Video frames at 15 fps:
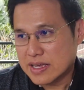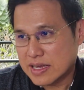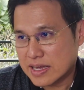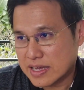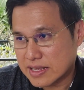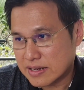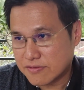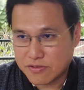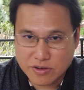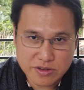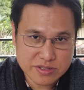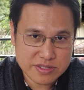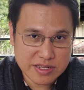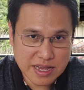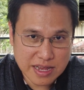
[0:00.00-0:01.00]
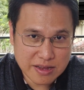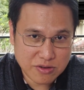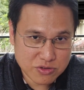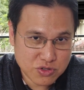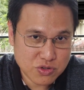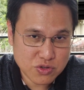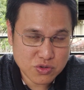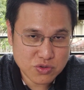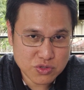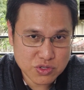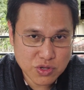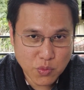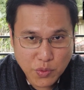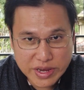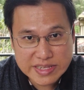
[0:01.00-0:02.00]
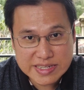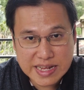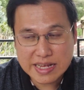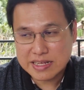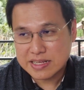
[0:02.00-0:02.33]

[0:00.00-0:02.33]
And of course I also use Waze lah.